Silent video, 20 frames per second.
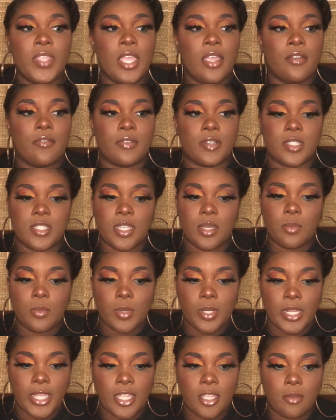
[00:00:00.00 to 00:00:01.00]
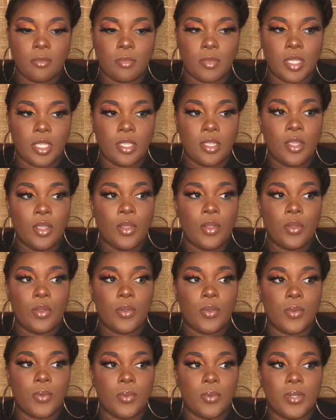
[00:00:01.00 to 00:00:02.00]
For someone like me
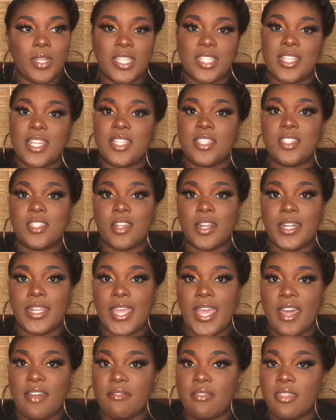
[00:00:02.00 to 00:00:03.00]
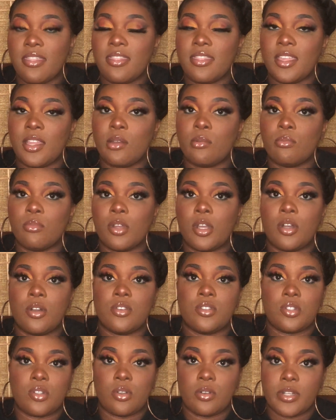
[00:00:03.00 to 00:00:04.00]
who doesn't necessarily have thin
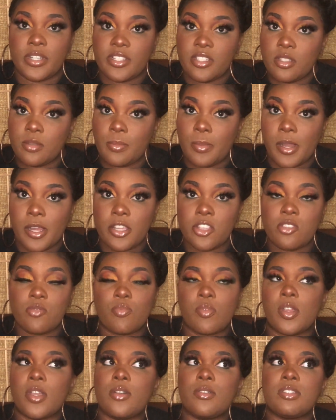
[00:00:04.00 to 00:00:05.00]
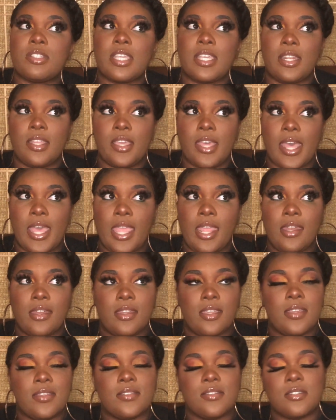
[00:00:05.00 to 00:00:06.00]
brows or sparse brows, it kind
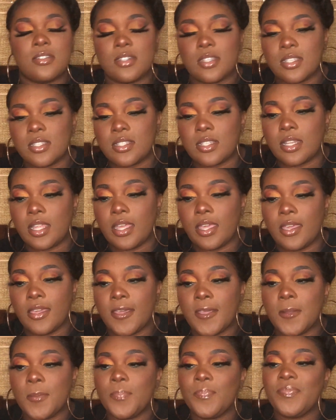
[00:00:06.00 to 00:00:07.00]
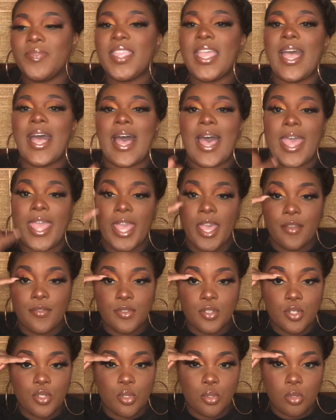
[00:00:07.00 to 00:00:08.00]
of is just like I have
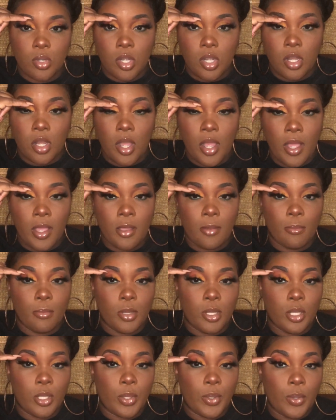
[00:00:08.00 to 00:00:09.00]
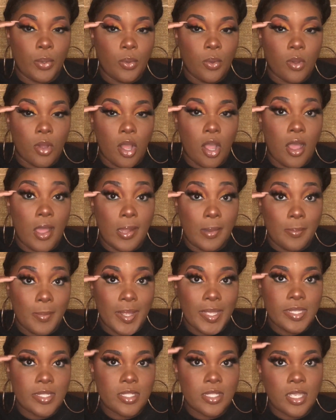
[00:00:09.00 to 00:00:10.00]
to draw below on
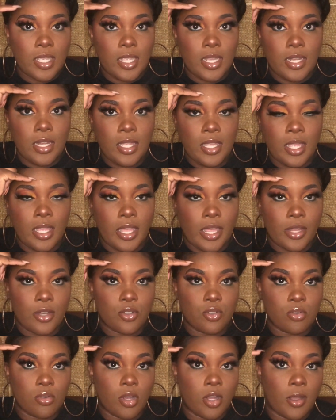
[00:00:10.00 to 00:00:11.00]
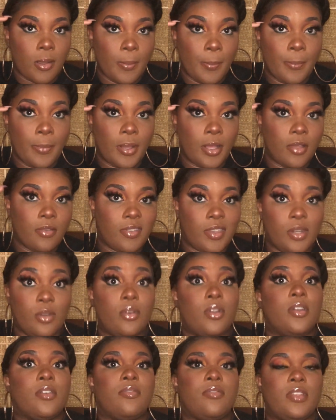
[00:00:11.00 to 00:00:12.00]
my skin and draw above in
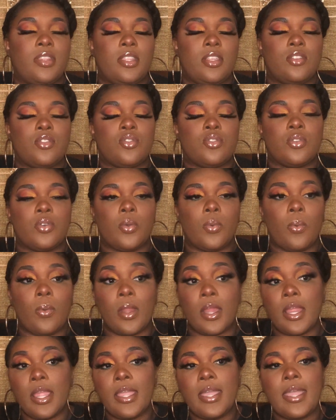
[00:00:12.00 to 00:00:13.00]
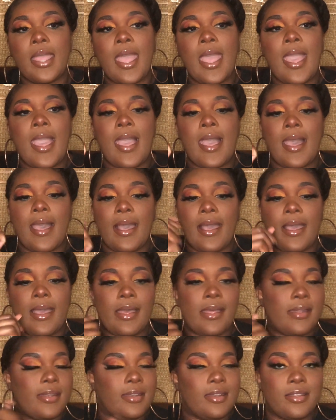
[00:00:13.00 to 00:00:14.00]
order for this to work.
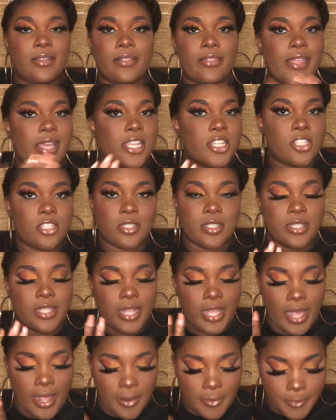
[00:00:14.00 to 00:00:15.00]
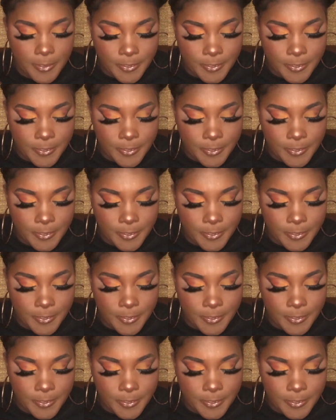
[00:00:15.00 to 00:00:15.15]
And that's just that.